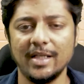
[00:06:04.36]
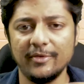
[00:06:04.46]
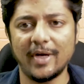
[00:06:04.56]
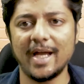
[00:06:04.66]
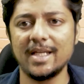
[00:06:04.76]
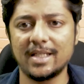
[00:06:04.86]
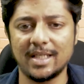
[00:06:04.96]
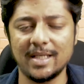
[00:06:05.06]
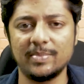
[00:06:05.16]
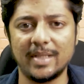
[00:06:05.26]
If I
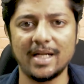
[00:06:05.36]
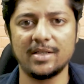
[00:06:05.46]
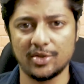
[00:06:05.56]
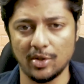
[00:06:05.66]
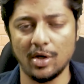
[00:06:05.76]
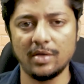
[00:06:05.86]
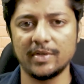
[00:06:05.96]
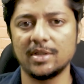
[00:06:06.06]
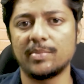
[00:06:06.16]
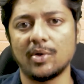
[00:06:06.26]
keep that stock
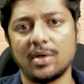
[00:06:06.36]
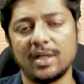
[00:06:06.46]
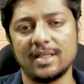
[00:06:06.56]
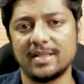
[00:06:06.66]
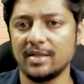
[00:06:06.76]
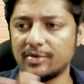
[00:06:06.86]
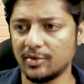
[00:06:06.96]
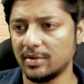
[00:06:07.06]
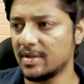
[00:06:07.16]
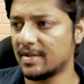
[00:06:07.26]
with the broker and say,
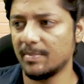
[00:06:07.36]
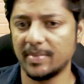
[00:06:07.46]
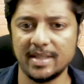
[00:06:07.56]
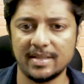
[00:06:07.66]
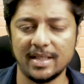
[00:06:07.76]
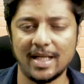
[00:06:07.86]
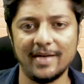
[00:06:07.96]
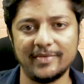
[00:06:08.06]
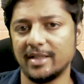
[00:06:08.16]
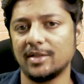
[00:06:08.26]
soon this company is there, I
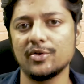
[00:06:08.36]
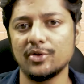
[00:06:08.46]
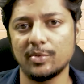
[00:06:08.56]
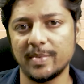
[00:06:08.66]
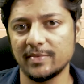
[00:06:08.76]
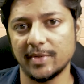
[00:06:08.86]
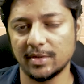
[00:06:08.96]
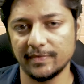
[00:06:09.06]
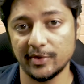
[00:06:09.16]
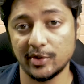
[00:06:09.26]
have 10,000 rupees worth
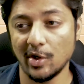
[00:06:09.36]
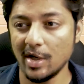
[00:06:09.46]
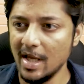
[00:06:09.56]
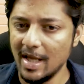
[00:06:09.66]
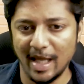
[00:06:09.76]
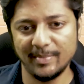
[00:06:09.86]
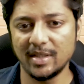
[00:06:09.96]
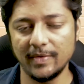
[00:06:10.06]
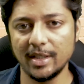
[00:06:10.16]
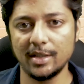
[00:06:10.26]
of this stock, I'm
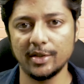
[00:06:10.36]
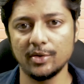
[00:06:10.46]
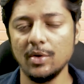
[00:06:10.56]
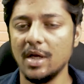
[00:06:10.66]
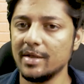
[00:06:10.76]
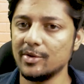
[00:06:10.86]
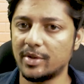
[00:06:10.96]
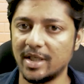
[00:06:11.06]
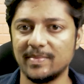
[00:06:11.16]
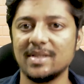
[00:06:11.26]
giving it to you, you
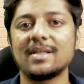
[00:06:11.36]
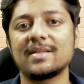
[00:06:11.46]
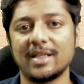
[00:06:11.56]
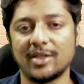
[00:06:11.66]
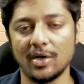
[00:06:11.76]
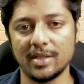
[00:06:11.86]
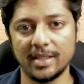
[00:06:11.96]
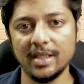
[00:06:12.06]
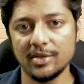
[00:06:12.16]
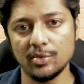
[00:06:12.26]
keep this as
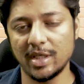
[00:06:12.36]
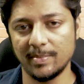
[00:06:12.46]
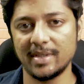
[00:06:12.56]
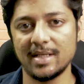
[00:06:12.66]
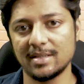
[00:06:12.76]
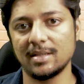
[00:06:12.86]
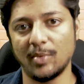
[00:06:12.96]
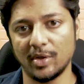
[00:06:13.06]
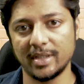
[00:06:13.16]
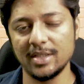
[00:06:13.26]
security, you keep it as a
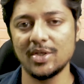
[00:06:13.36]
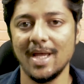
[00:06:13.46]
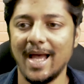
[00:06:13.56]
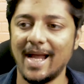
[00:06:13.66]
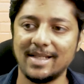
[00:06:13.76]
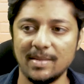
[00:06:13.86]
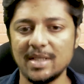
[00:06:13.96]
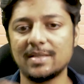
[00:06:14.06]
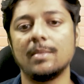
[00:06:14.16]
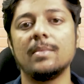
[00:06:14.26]
mortgage and give me
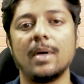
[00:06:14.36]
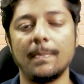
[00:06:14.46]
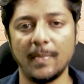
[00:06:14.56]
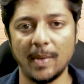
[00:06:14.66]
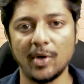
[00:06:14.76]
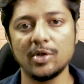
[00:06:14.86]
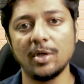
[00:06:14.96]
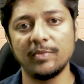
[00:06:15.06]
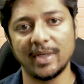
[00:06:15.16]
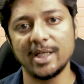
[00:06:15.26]
some amount
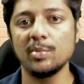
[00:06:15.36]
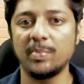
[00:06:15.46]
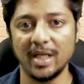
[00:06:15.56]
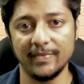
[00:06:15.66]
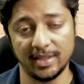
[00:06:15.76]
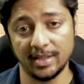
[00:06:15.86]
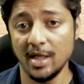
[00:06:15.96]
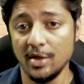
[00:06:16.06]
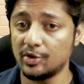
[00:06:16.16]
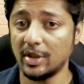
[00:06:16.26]
of money to play with it.
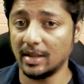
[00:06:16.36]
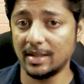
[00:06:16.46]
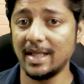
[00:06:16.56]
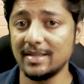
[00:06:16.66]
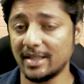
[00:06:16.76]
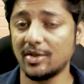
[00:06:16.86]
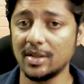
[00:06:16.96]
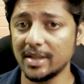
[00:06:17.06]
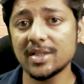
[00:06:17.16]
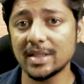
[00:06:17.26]
So the underlying
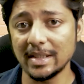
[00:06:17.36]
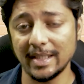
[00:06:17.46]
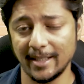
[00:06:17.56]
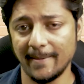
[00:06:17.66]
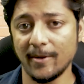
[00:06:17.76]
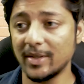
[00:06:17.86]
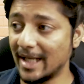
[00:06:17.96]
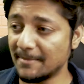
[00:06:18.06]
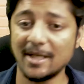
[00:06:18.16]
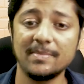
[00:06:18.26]
security is still there. Okay,
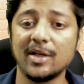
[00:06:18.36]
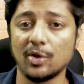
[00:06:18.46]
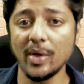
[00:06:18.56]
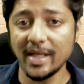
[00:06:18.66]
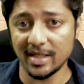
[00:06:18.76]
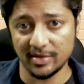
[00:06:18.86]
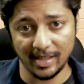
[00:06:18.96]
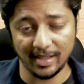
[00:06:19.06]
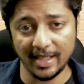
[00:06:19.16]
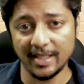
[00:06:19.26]
that might be growing as
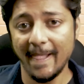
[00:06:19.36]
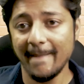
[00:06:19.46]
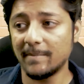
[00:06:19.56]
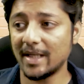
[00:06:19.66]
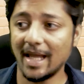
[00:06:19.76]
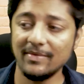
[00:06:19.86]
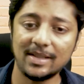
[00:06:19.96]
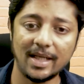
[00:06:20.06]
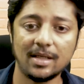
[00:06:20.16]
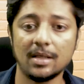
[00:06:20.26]
well, right? But I will
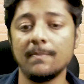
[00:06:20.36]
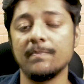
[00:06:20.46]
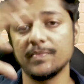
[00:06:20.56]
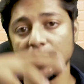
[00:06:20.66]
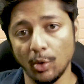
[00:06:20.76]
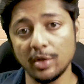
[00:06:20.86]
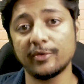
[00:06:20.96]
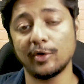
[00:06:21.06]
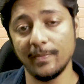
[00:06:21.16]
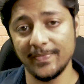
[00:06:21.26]
take a loan
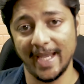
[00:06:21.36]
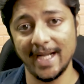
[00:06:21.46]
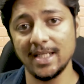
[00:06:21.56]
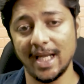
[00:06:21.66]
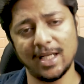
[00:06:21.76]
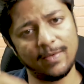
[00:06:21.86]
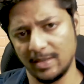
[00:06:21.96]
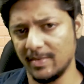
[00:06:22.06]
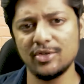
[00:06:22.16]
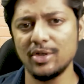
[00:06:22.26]
from that and I
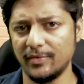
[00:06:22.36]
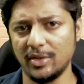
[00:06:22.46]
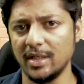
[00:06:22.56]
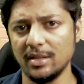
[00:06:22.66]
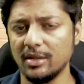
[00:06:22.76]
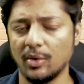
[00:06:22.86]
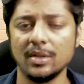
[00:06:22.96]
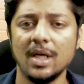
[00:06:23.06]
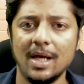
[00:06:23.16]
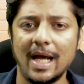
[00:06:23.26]
eventually have to clear the
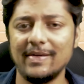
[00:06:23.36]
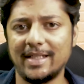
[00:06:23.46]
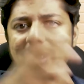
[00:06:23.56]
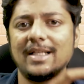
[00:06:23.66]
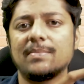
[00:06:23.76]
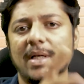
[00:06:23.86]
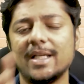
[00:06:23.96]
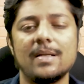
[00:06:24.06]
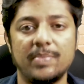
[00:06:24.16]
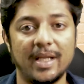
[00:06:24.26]
loan. I will take that money
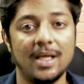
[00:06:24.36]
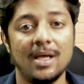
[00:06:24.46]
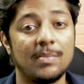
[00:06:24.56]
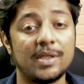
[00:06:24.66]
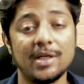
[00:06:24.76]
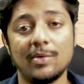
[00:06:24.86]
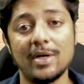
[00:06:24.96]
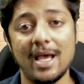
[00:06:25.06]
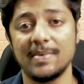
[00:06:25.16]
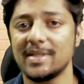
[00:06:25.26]
and play. But here
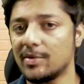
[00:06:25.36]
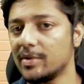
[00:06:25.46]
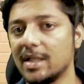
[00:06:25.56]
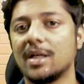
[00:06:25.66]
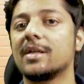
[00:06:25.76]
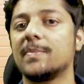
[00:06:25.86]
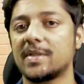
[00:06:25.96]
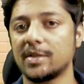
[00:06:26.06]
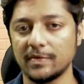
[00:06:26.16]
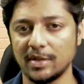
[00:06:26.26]
what happens, I don't get 100%
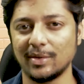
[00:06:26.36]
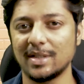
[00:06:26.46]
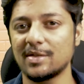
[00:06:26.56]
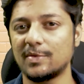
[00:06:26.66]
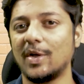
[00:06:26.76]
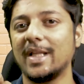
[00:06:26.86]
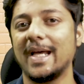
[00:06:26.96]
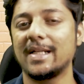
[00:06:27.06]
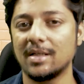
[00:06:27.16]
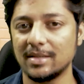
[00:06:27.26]
of the loan. There's a small
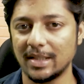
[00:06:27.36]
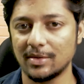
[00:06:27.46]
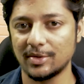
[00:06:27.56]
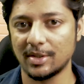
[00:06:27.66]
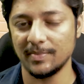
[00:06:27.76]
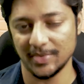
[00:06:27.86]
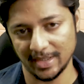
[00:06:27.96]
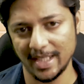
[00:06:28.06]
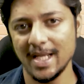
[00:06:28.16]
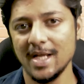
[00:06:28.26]
haircut that also comes in,
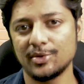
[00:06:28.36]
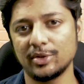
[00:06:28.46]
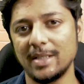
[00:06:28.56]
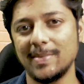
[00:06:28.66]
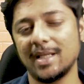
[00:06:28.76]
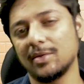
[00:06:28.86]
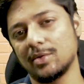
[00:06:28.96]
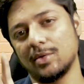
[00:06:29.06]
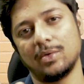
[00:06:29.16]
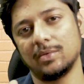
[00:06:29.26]
right? So they'll be like,
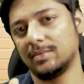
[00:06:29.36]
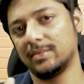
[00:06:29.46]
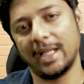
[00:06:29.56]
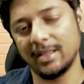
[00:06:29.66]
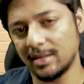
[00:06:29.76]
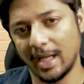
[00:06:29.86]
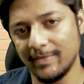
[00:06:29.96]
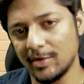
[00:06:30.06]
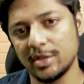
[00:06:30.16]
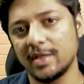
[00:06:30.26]
no. Then I
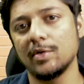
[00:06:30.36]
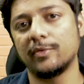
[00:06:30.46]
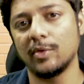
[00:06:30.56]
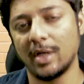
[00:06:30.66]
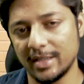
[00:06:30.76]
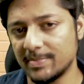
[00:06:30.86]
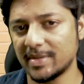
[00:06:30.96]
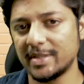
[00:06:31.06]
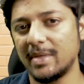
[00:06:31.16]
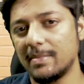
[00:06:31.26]
will not give you full
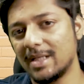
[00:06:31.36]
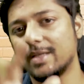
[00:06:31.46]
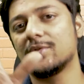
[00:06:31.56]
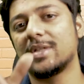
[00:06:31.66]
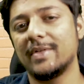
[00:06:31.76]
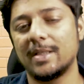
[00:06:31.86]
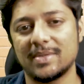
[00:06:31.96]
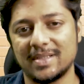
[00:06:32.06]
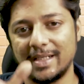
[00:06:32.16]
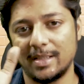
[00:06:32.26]
100%, maybe I'll give you 70%,
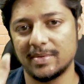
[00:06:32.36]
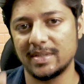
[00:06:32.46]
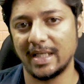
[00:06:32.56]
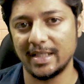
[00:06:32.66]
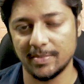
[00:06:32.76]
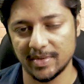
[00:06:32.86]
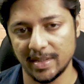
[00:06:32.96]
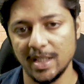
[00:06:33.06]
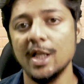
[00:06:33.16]
80%, 90%.